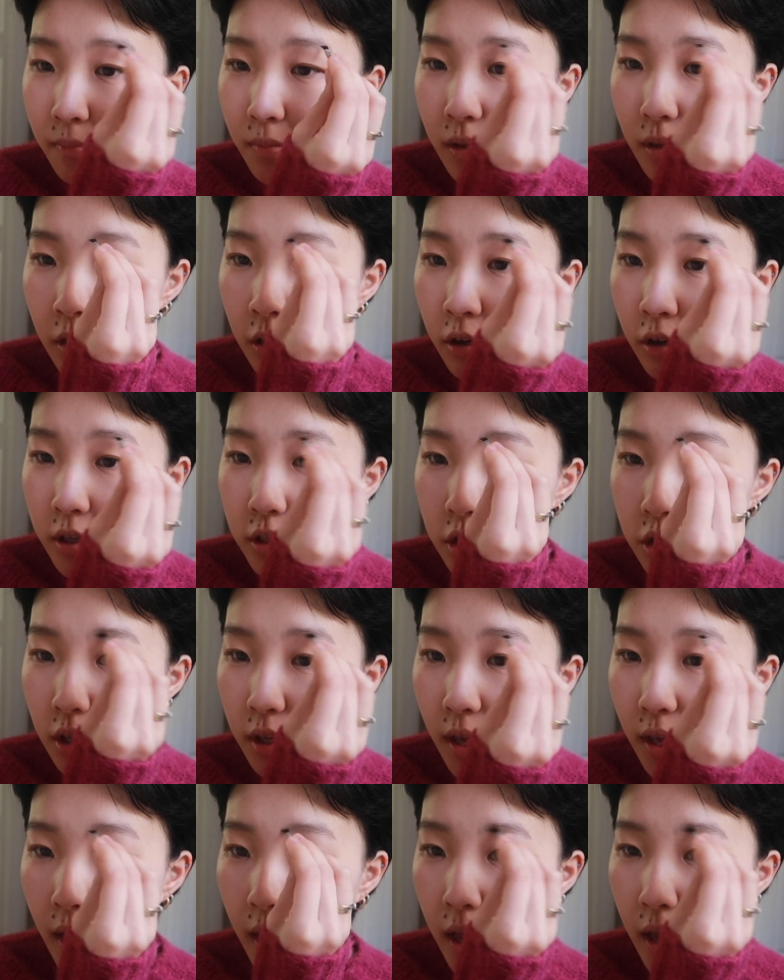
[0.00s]
you know, it's
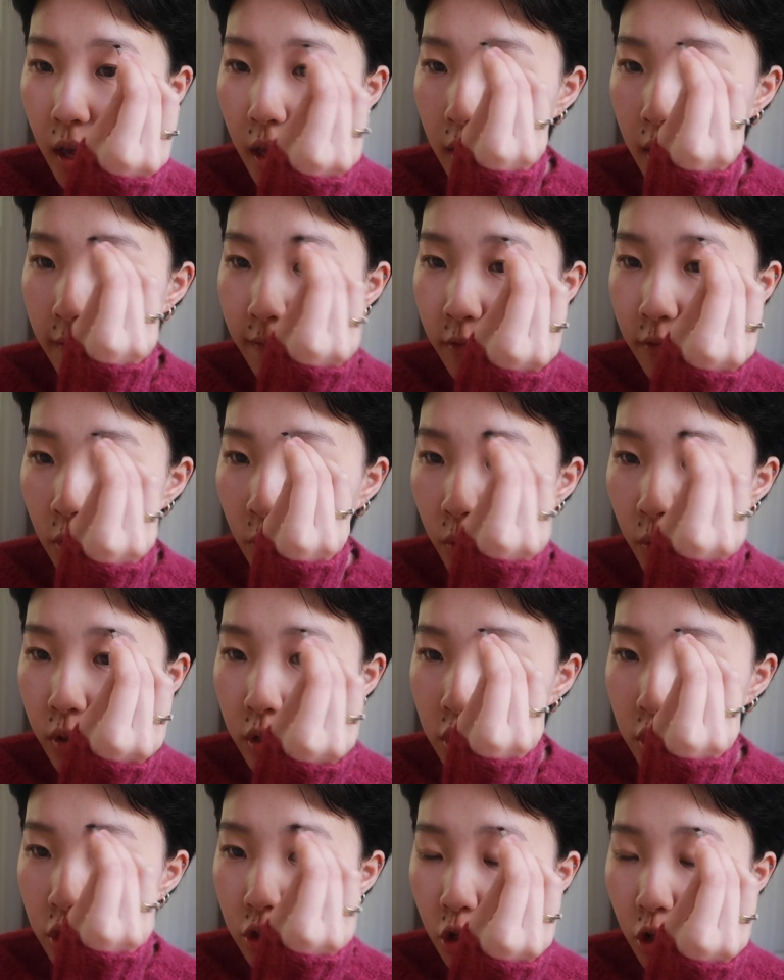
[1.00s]
okay if you
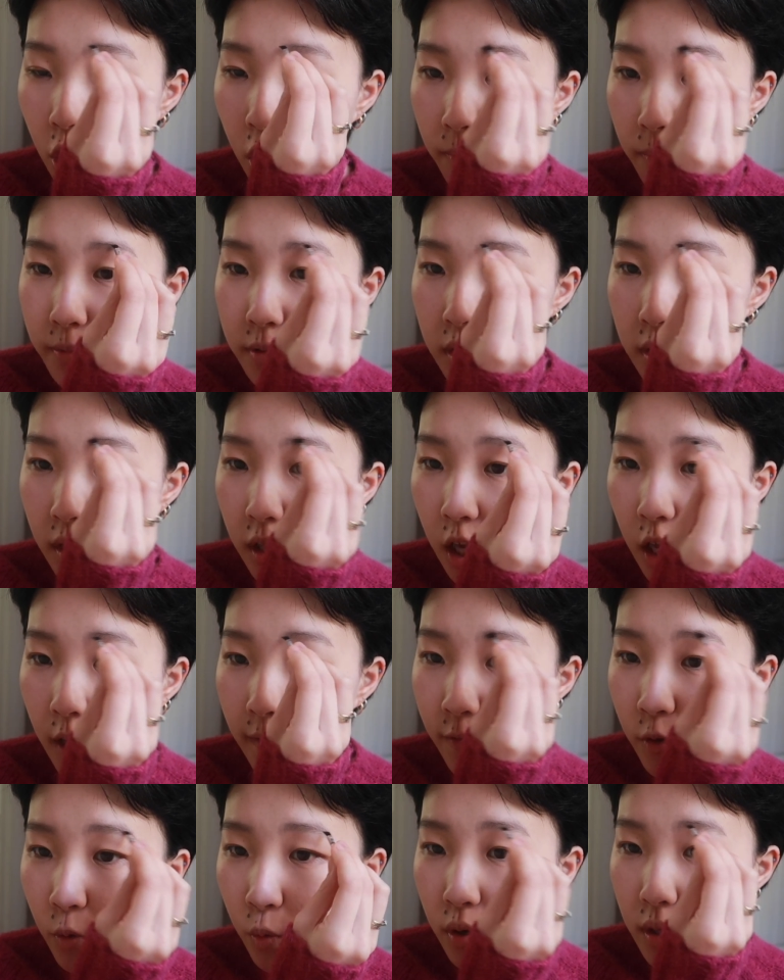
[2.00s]
want to stop, it's okay
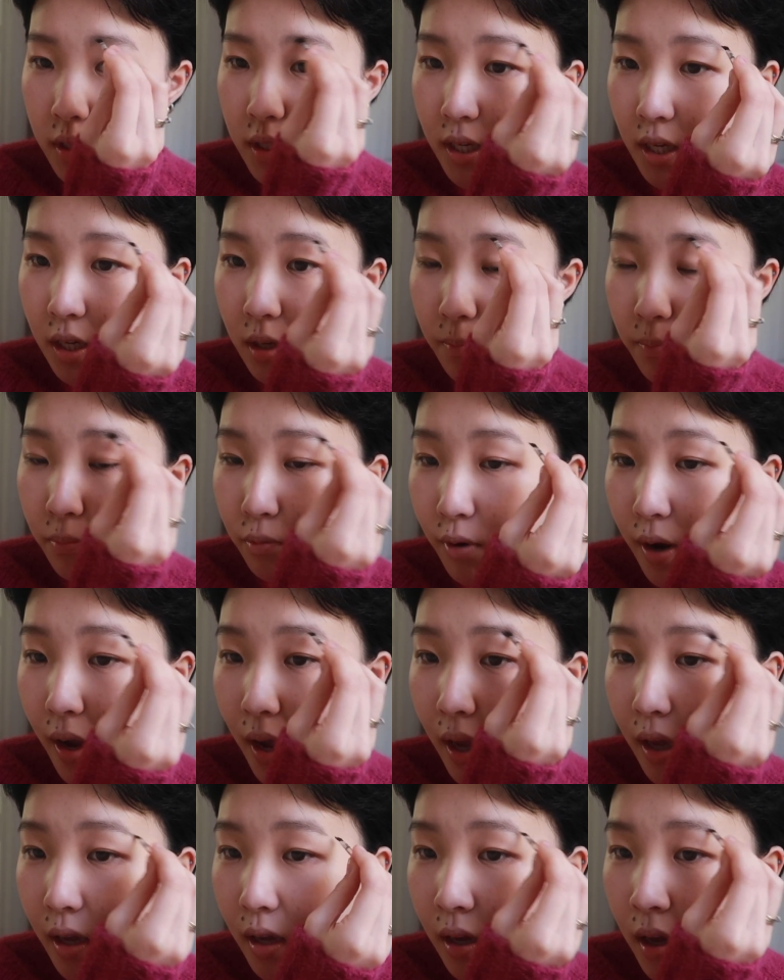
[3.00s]
if you want to take a
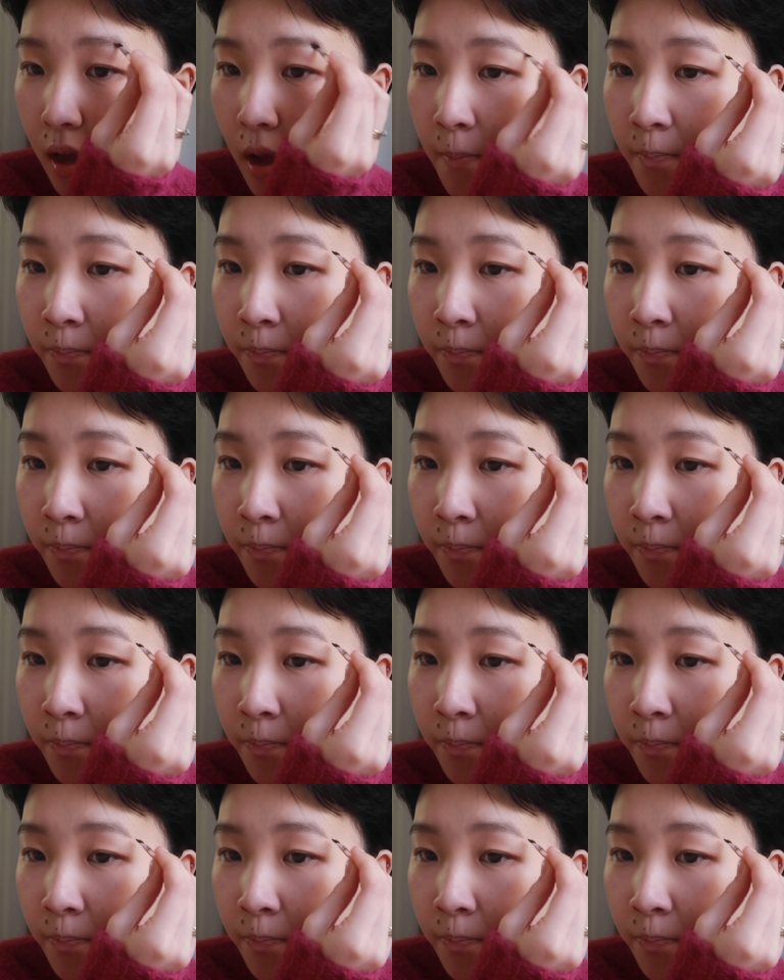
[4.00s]
break.